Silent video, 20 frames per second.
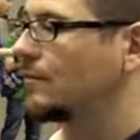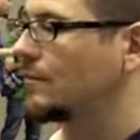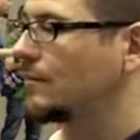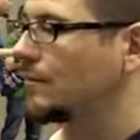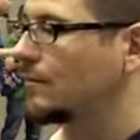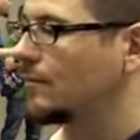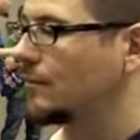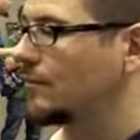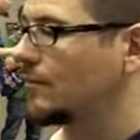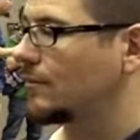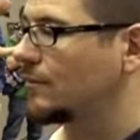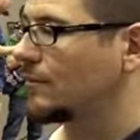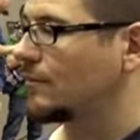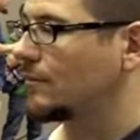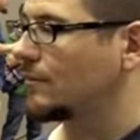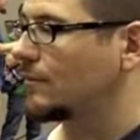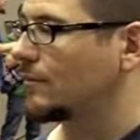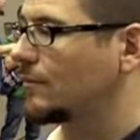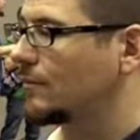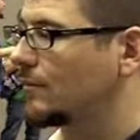
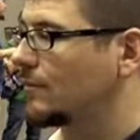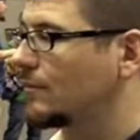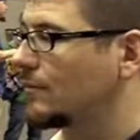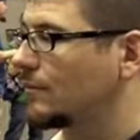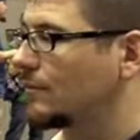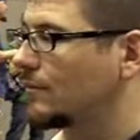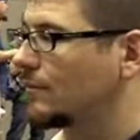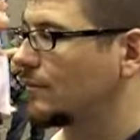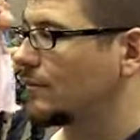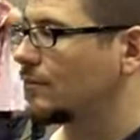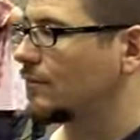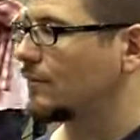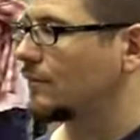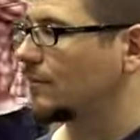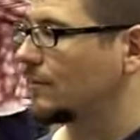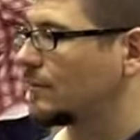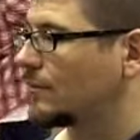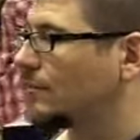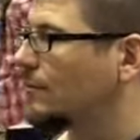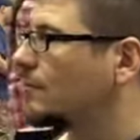
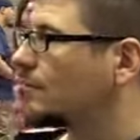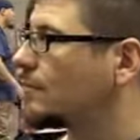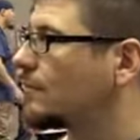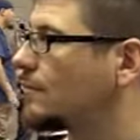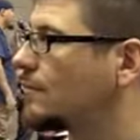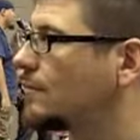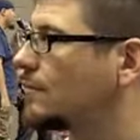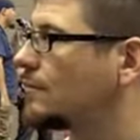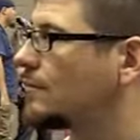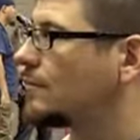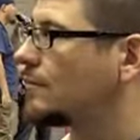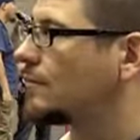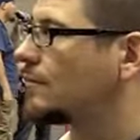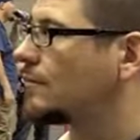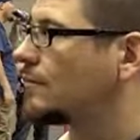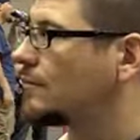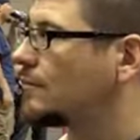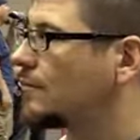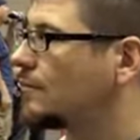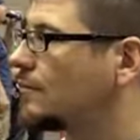
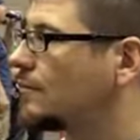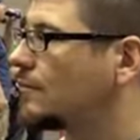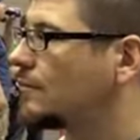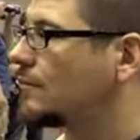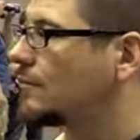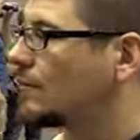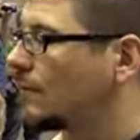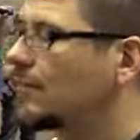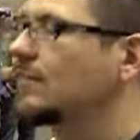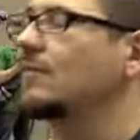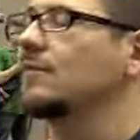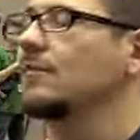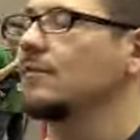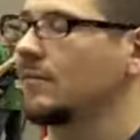The person shown says nothing.